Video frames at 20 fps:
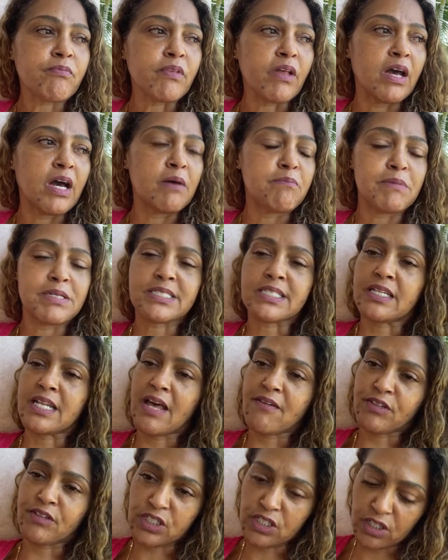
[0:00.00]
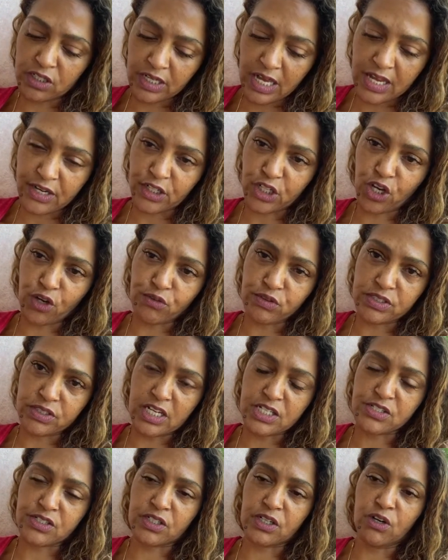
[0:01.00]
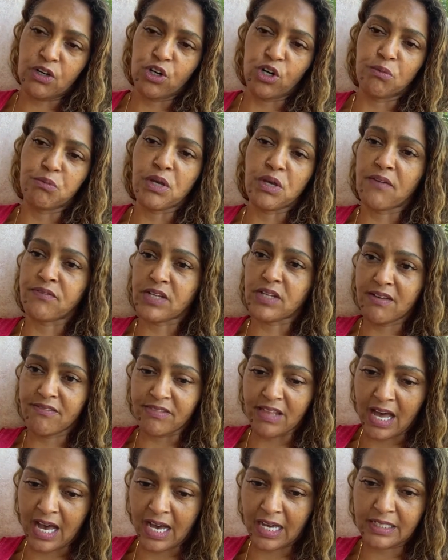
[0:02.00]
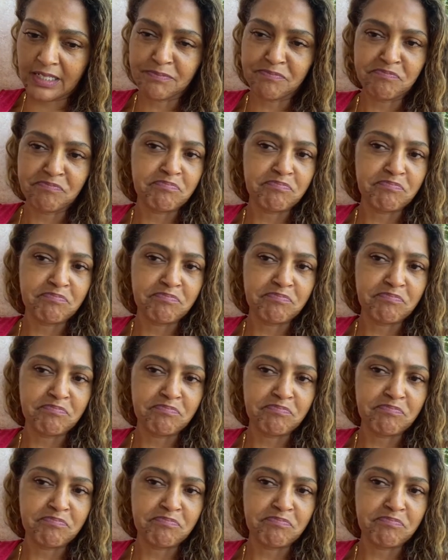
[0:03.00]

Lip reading: My son had a COVID test to go home. You have to have that.